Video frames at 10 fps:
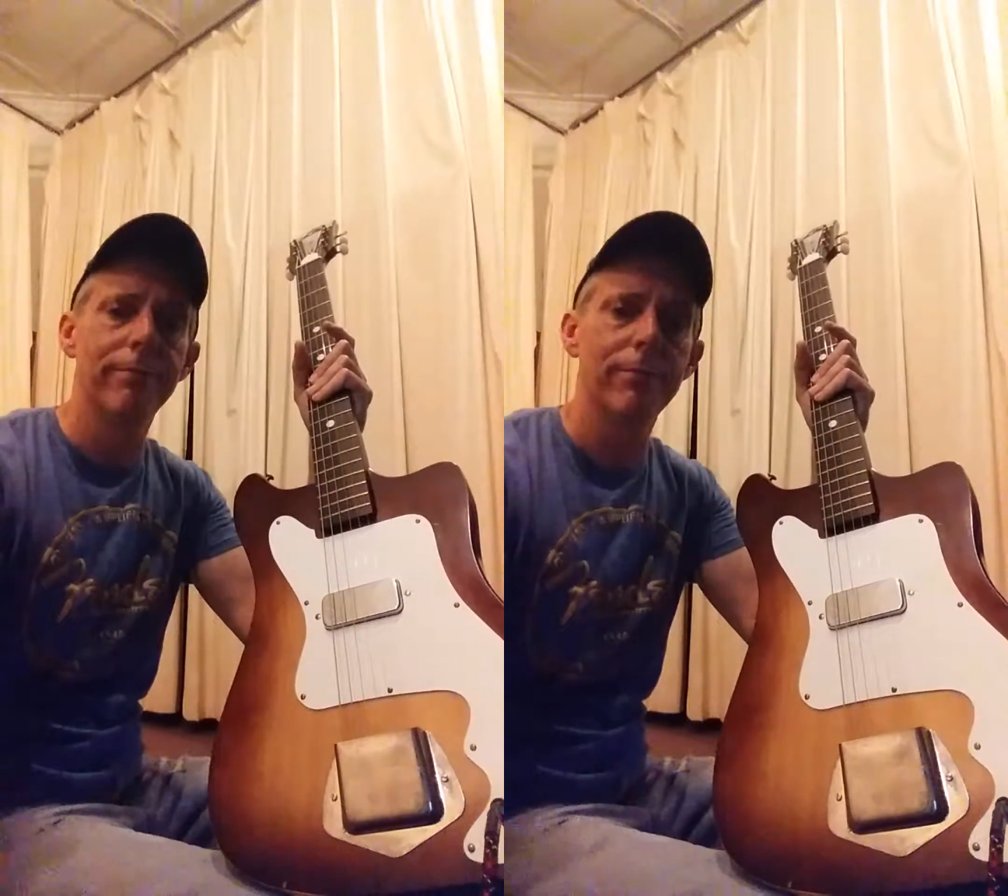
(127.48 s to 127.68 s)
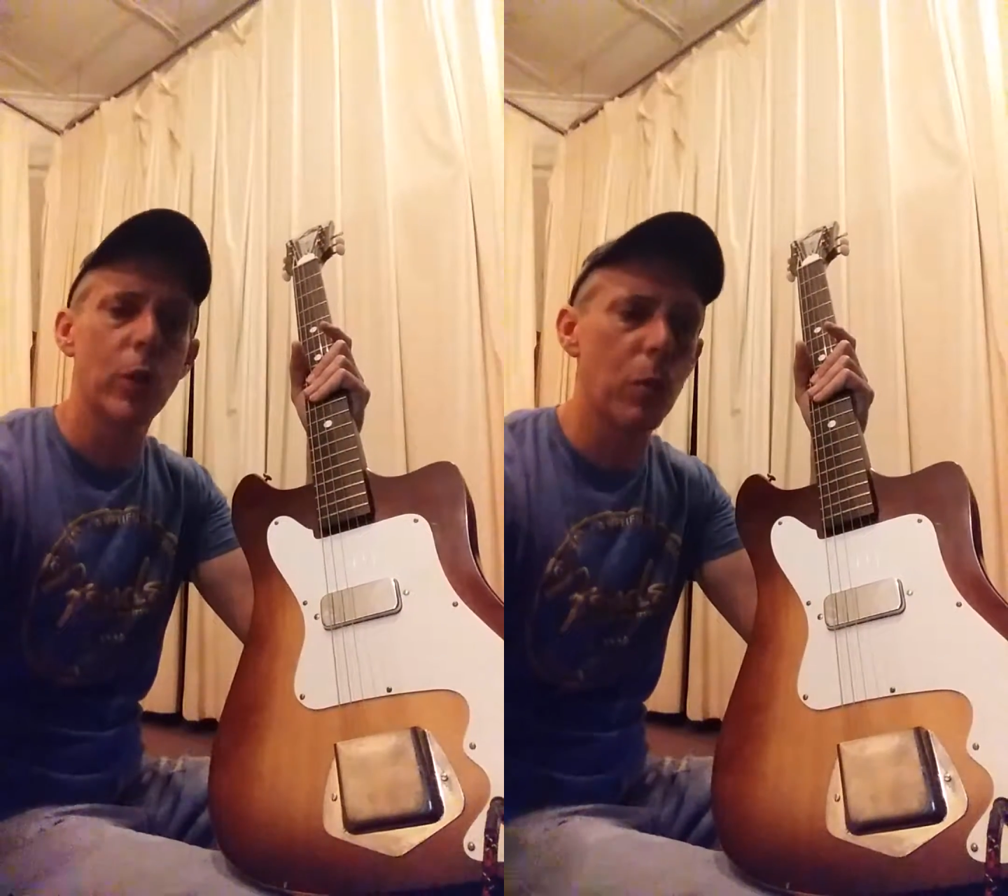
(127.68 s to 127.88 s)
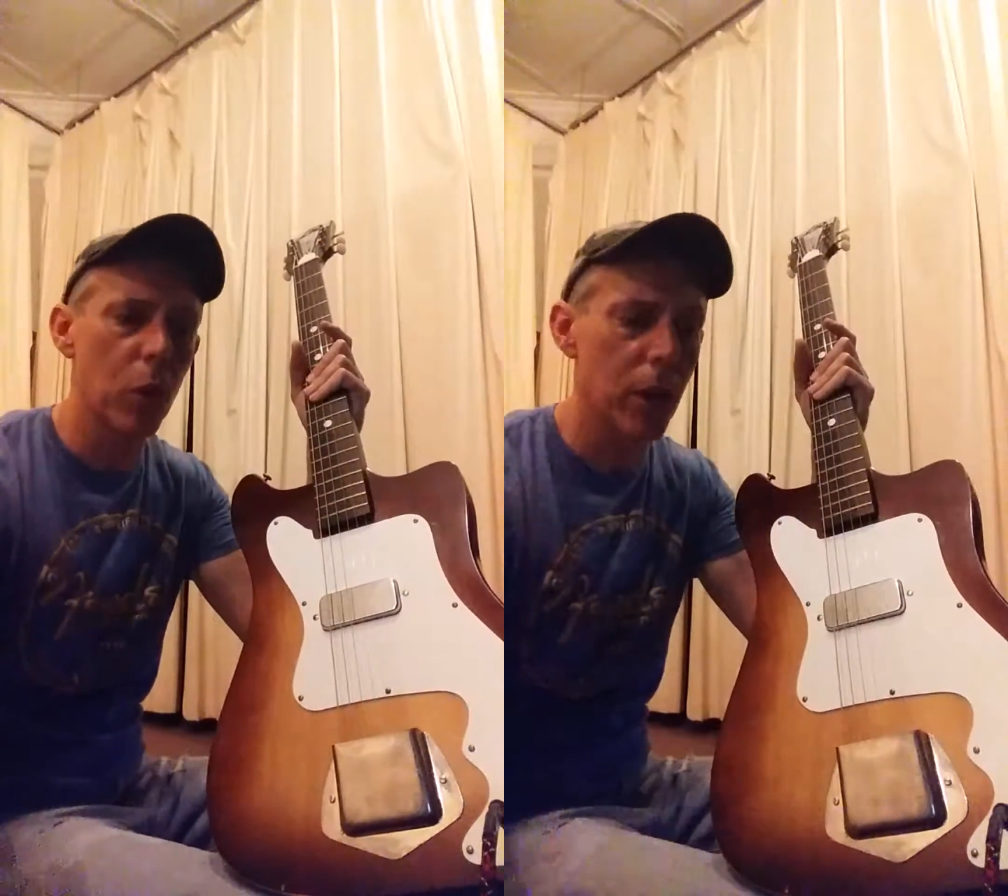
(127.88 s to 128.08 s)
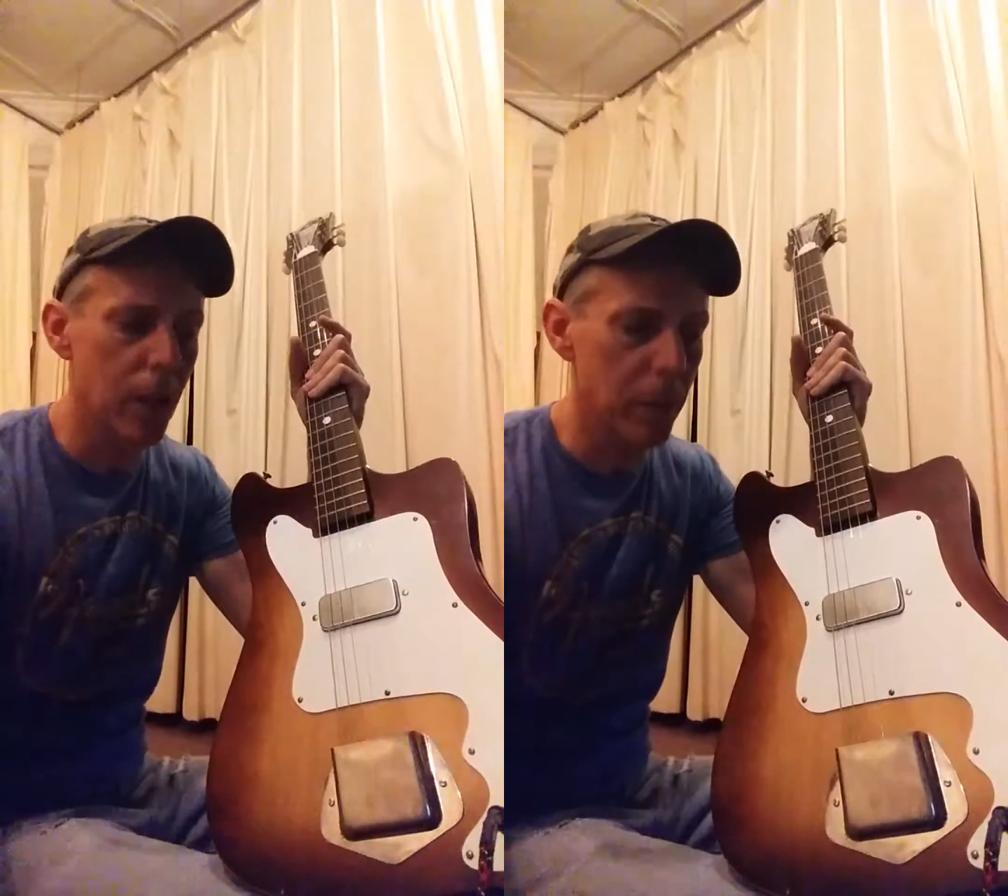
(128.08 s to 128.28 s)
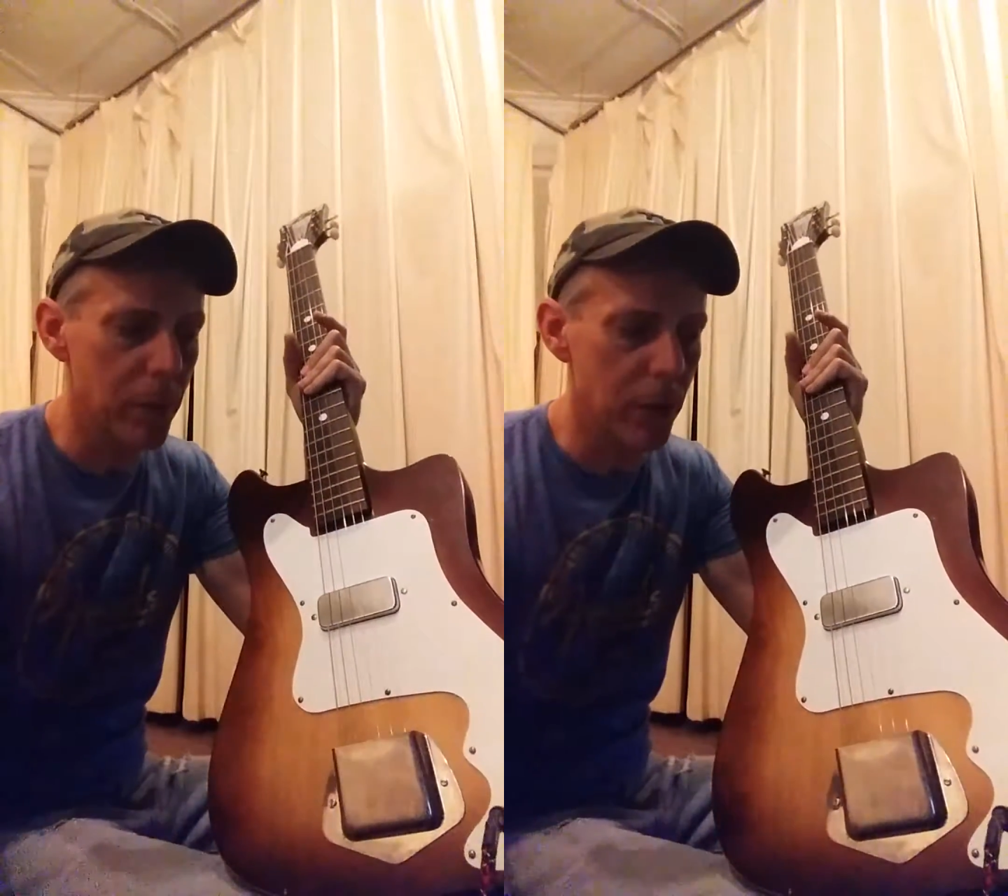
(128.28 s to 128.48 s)
no more
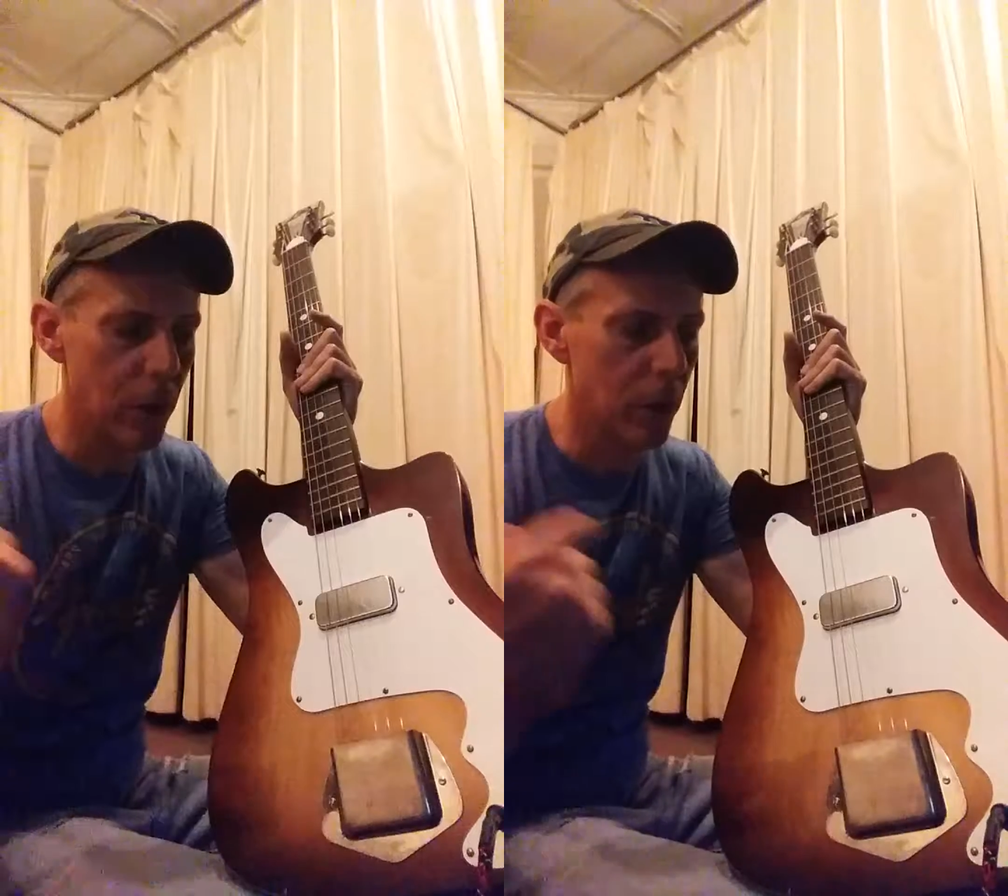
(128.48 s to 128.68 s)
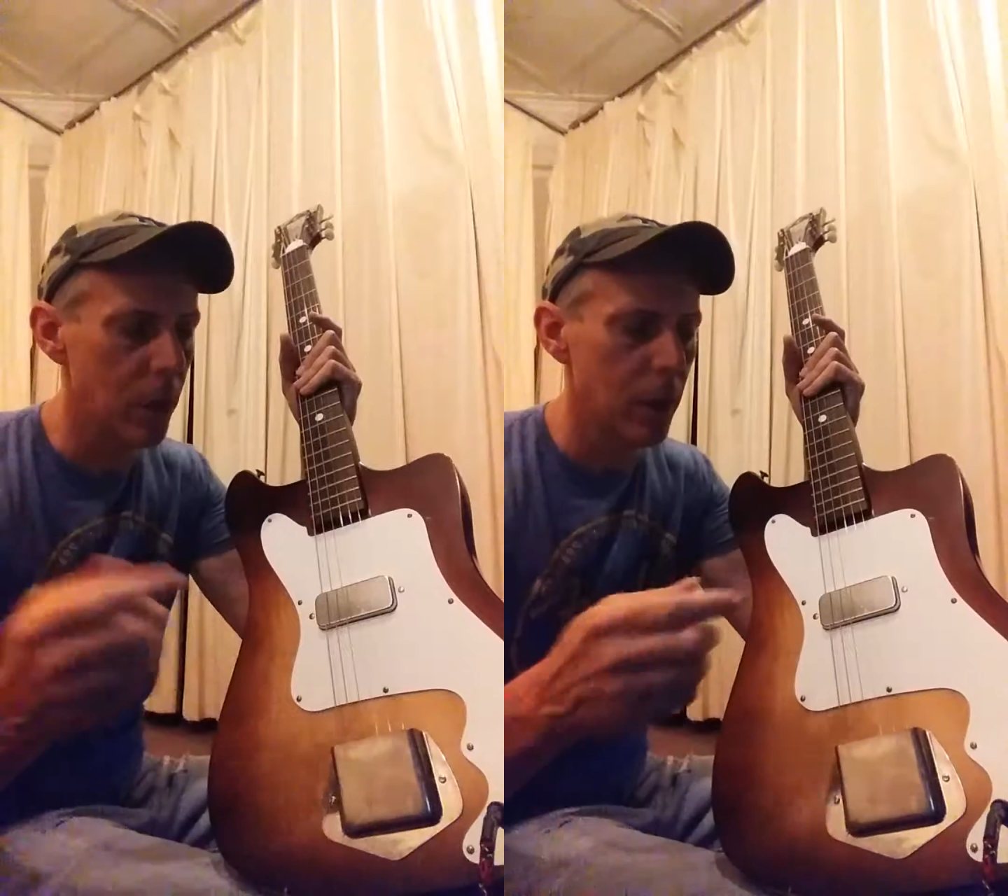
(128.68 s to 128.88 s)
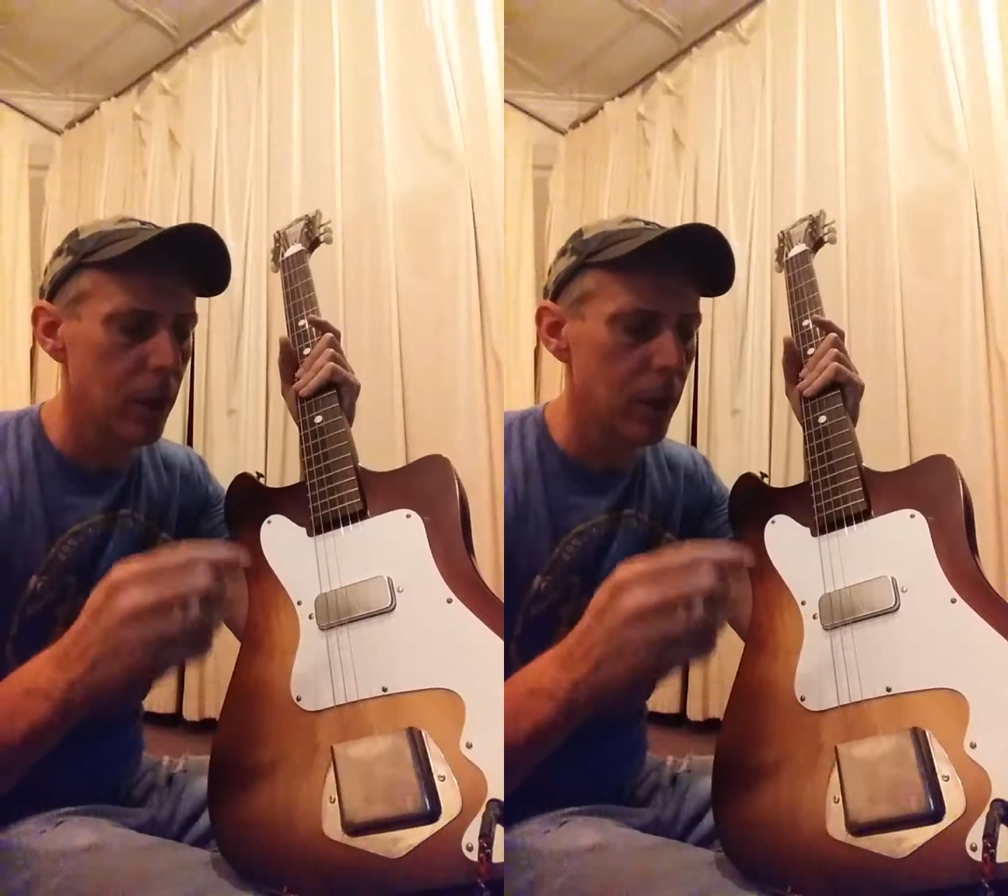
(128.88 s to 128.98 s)
hum. So,